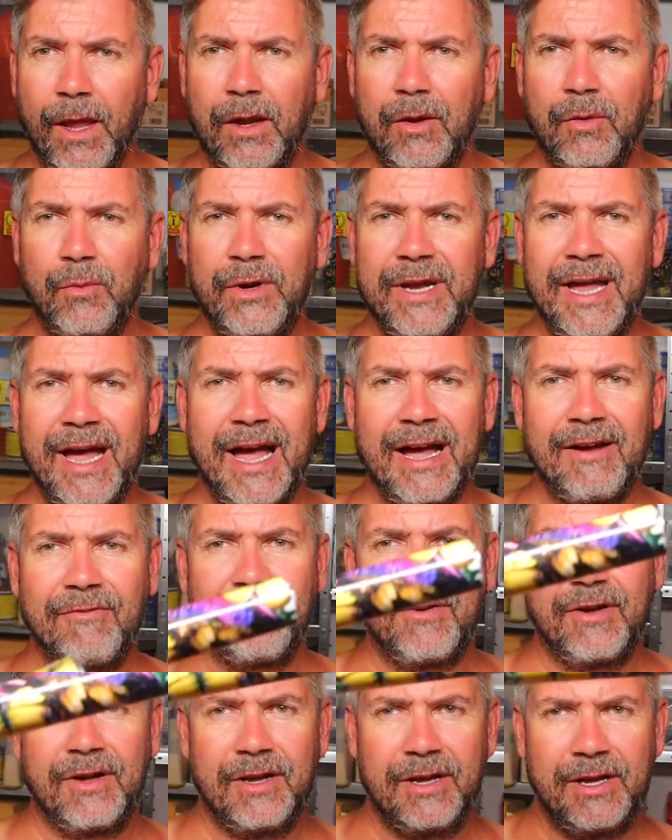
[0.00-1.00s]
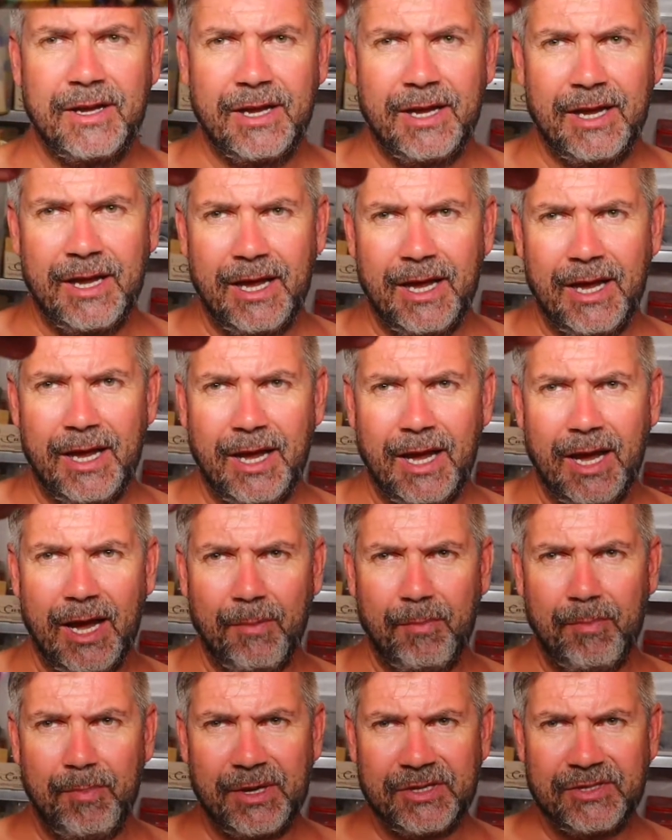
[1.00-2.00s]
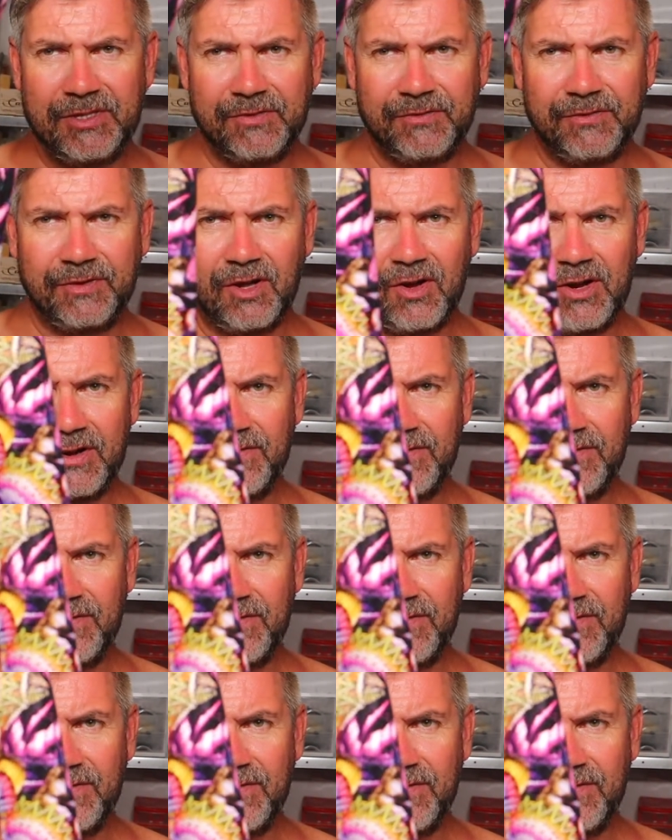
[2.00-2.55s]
We have a butterfly